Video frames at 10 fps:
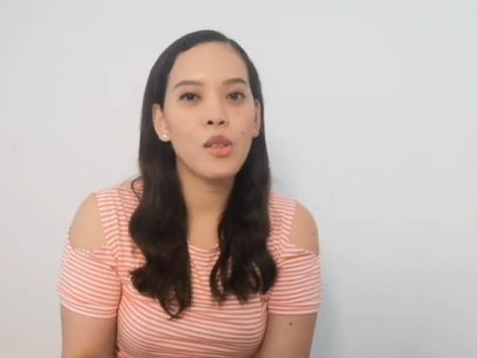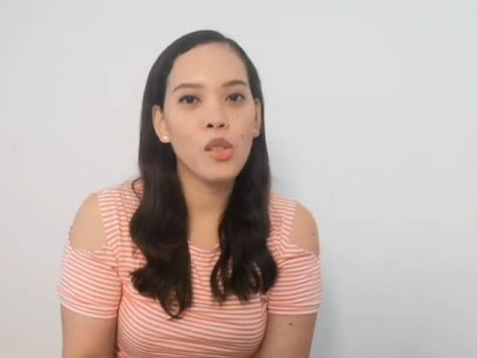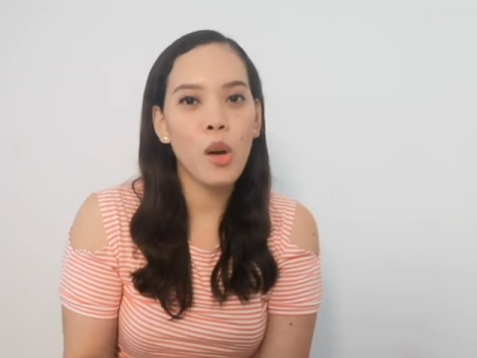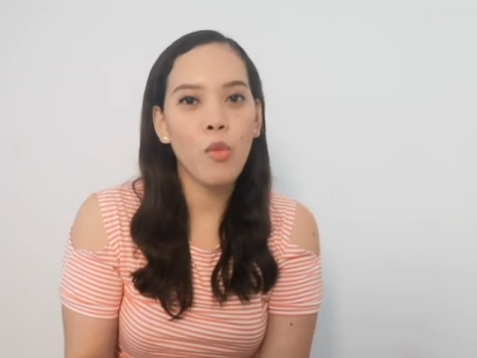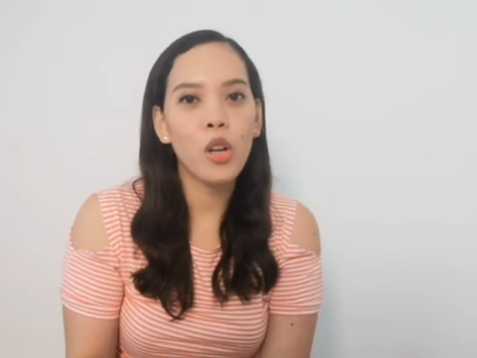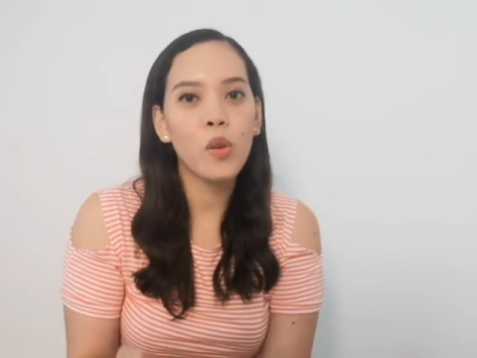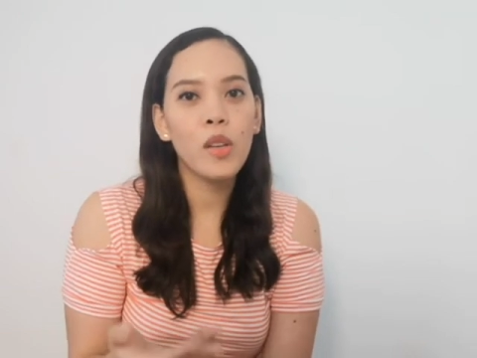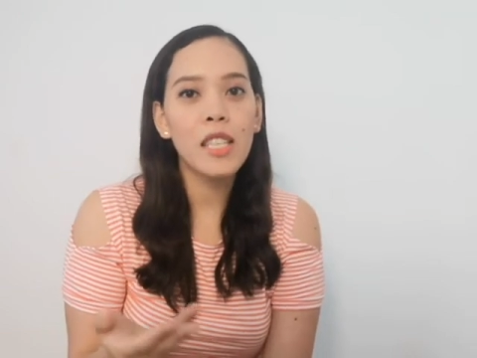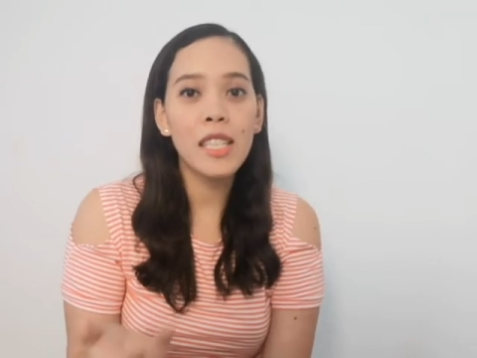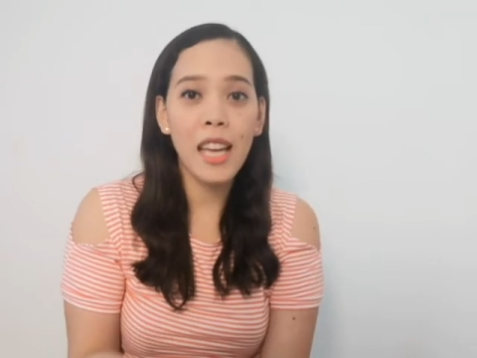to someone
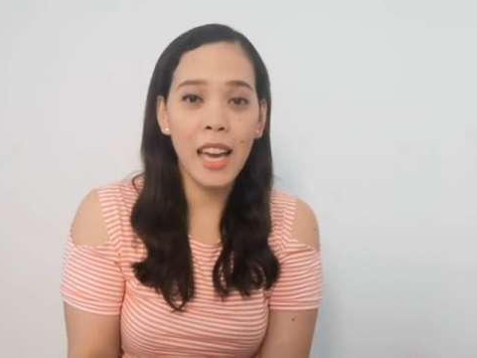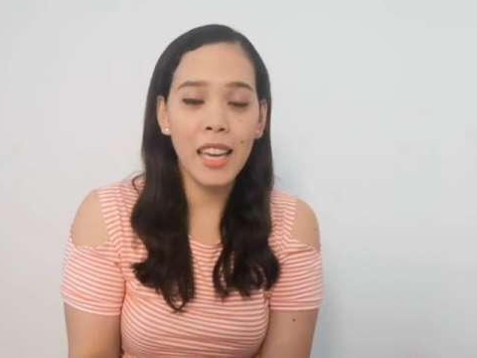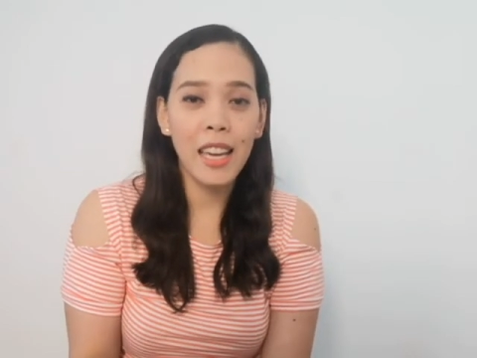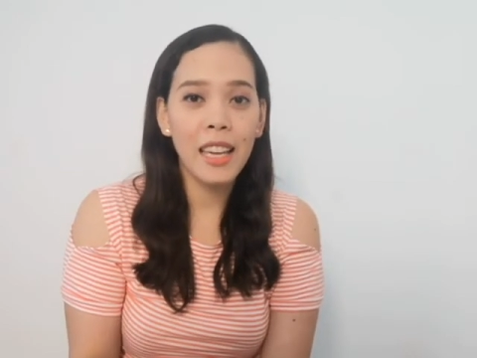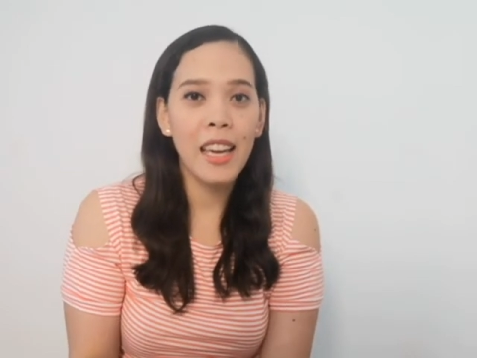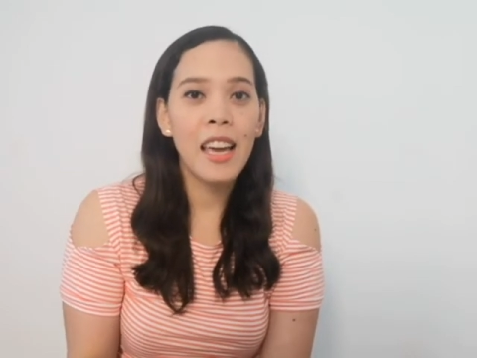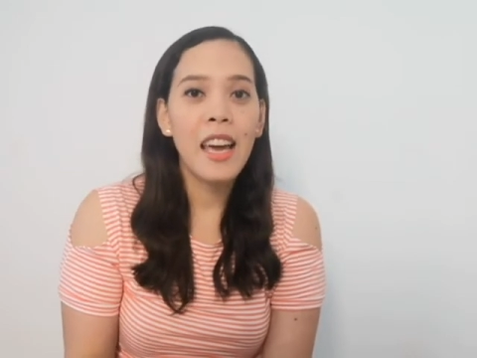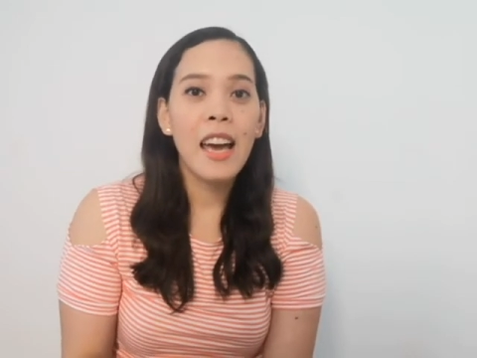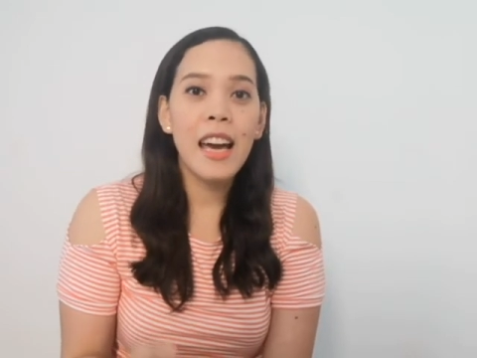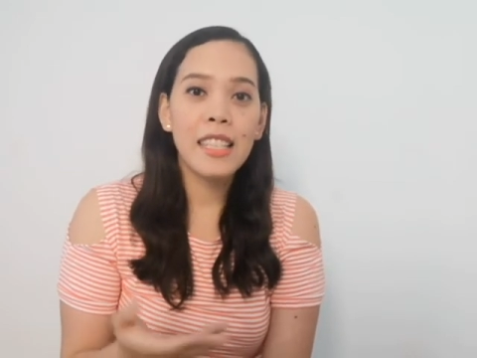who is dying,
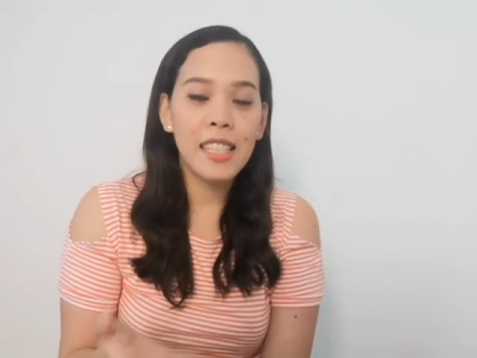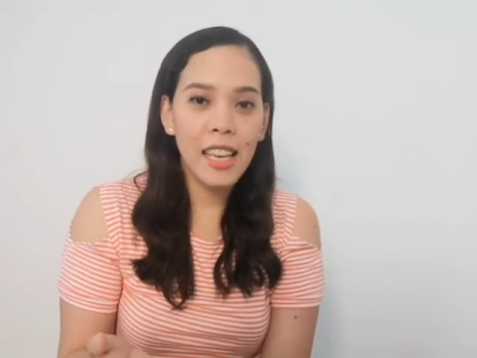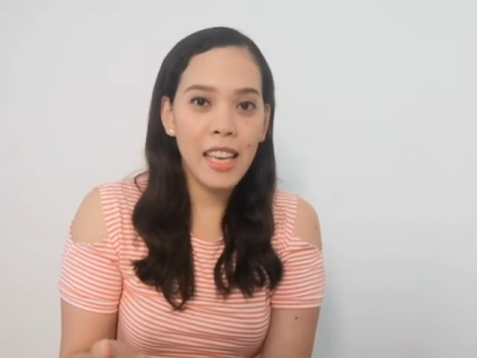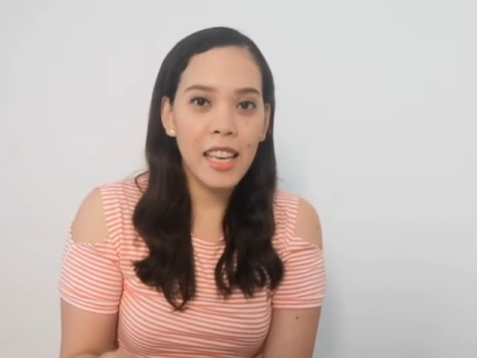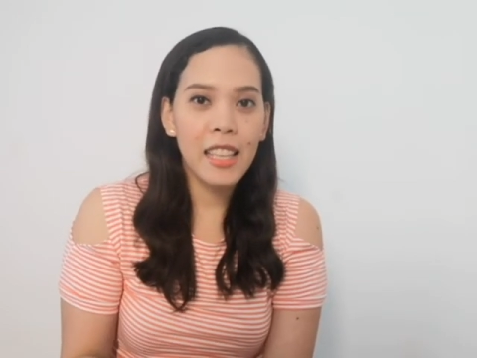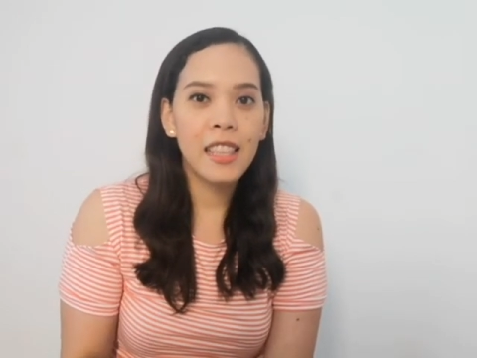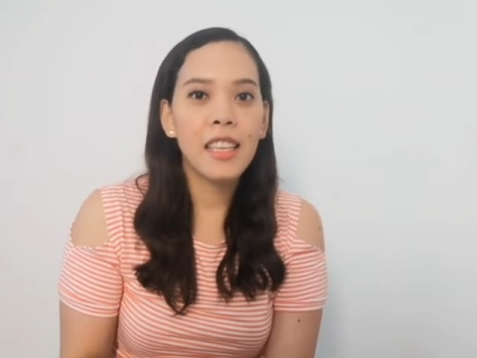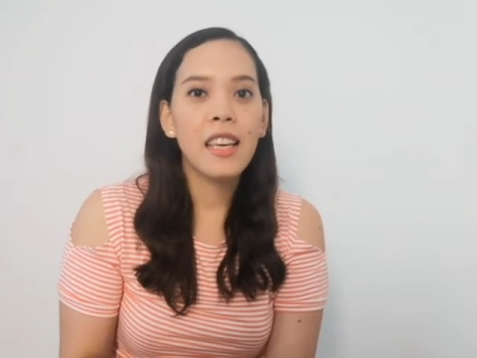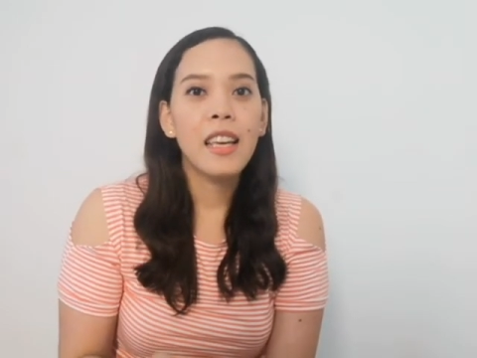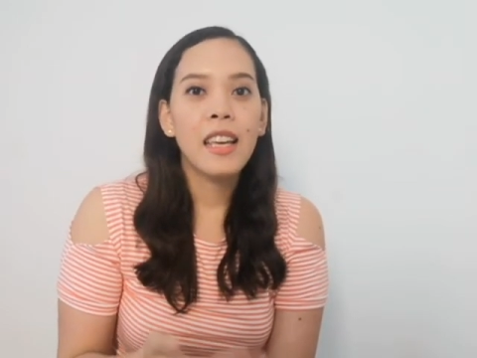as in